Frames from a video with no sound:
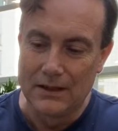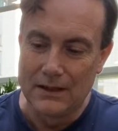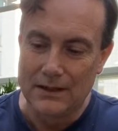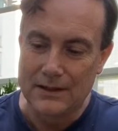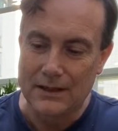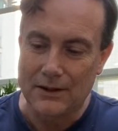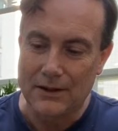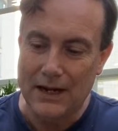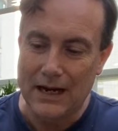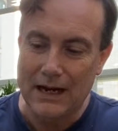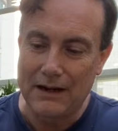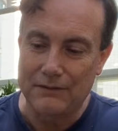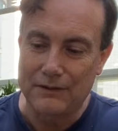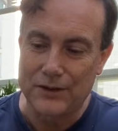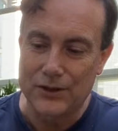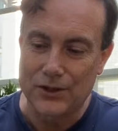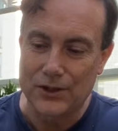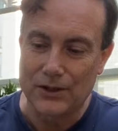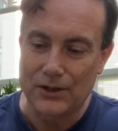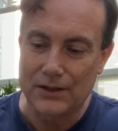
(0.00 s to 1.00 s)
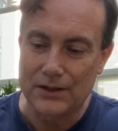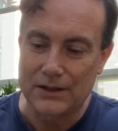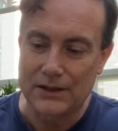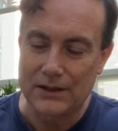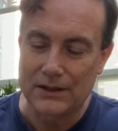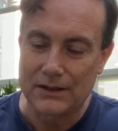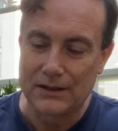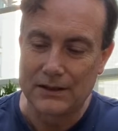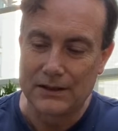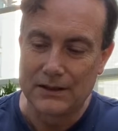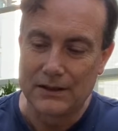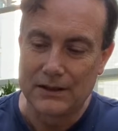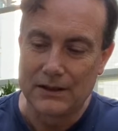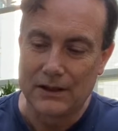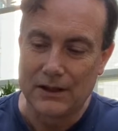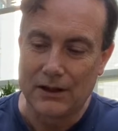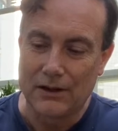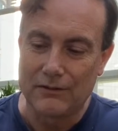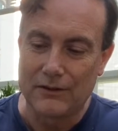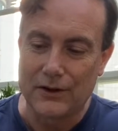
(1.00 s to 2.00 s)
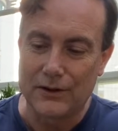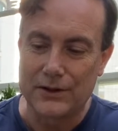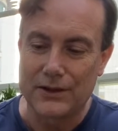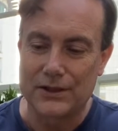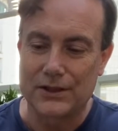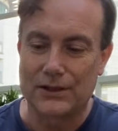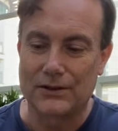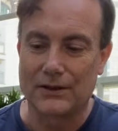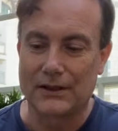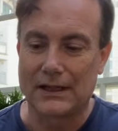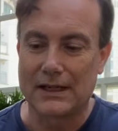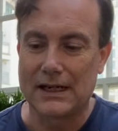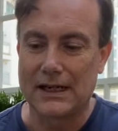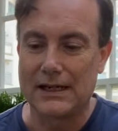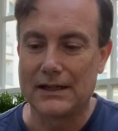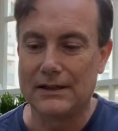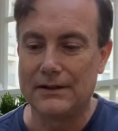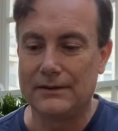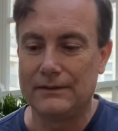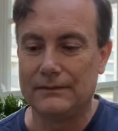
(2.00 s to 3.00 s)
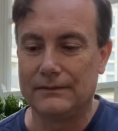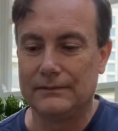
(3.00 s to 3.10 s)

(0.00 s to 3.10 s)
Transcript: So half a shot of orange curacao.